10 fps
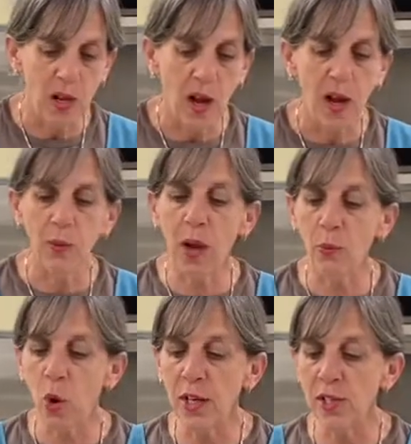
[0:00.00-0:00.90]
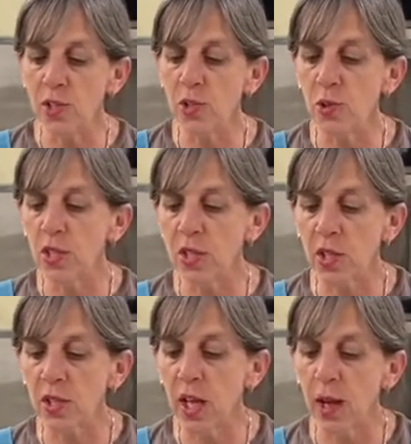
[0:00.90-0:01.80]
I wanted to do this
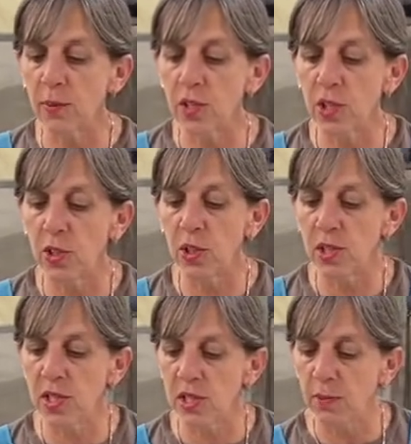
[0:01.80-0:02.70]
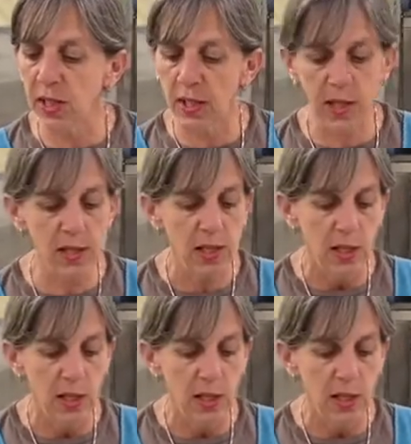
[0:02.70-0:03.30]
on camera so you could see, because